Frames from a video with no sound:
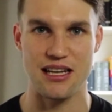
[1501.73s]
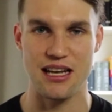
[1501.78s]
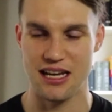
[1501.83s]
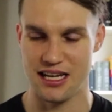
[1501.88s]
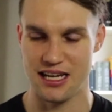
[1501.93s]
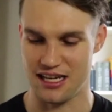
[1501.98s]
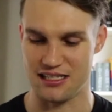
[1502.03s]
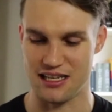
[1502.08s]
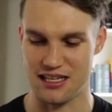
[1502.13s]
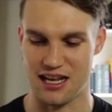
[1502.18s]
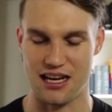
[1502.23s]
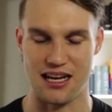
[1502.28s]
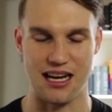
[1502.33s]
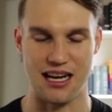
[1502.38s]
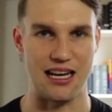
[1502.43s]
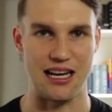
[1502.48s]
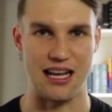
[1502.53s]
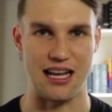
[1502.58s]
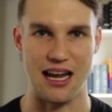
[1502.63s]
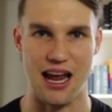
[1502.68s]
He started
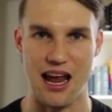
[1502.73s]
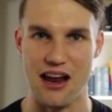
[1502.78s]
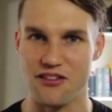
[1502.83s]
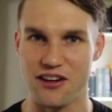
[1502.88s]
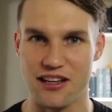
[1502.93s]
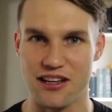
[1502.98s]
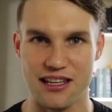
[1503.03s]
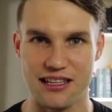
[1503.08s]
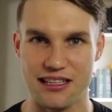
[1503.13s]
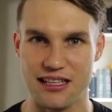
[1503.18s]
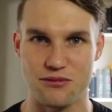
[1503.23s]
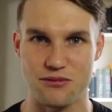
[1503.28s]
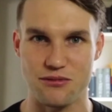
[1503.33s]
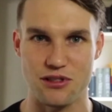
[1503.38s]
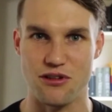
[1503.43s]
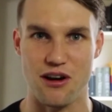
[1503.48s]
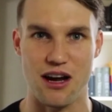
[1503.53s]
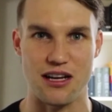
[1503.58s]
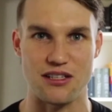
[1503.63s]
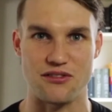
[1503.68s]
eating everything that was
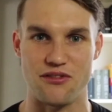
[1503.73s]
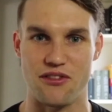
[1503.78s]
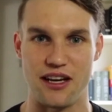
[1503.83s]
grass fed.